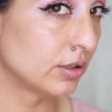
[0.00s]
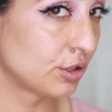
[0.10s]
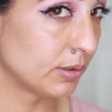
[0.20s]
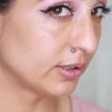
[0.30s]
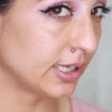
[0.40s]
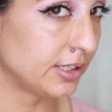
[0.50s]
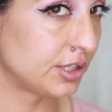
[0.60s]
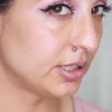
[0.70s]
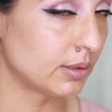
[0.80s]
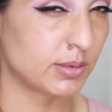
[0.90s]
on to my right
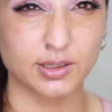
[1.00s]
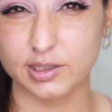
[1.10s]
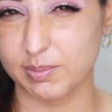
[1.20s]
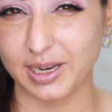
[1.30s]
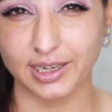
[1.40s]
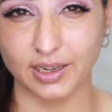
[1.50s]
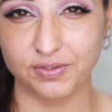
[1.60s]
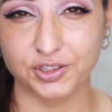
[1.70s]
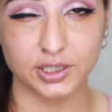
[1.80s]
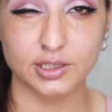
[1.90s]
cheek because my
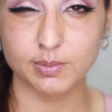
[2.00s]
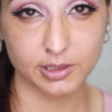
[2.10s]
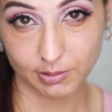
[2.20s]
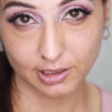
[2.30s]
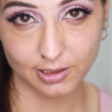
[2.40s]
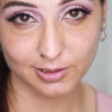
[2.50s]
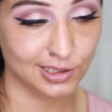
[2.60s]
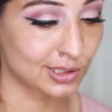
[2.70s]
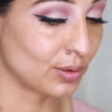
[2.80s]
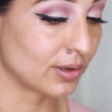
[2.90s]
left cheek has become a little
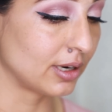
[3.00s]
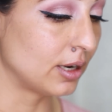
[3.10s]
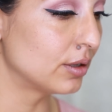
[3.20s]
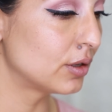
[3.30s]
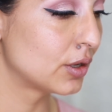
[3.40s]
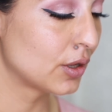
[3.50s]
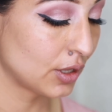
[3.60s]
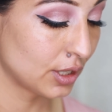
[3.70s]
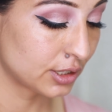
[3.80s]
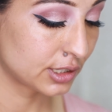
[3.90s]
sore now.
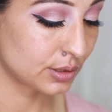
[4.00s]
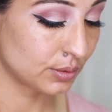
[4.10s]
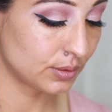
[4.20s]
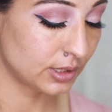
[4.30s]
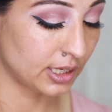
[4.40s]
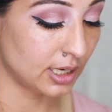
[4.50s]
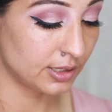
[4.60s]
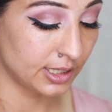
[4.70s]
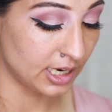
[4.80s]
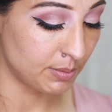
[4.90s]
So the color
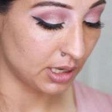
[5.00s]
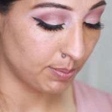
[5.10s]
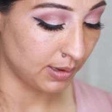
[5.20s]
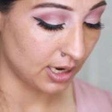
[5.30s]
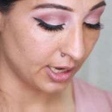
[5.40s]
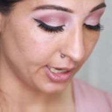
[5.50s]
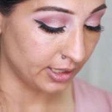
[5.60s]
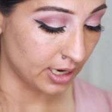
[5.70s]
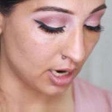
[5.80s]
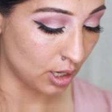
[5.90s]
that I'm
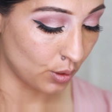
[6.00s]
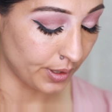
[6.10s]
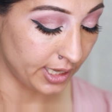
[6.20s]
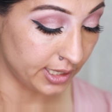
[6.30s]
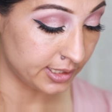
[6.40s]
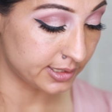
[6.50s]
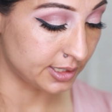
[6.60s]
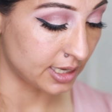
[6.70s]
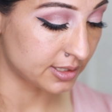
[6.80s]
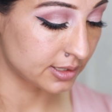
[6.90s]
applying now is
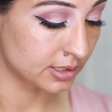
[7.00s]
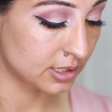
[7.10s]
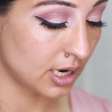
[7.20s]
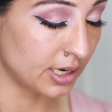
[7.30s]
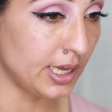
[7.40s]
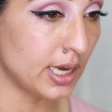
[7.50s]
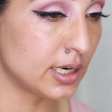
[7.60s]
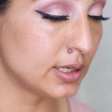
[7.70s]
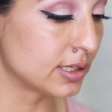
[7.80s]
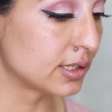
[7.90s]
Desert Honey,
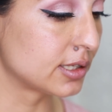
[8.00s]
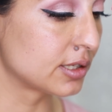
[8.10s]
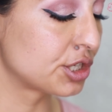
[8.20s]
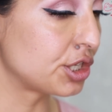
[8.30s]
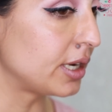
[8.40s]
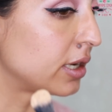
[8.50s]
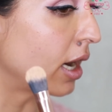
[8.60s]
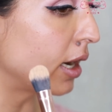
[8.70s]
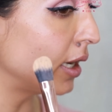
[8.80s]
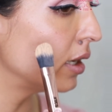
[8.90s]
and this is shade
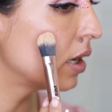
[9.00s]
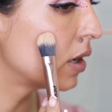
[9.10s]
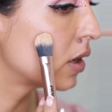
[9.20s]
9.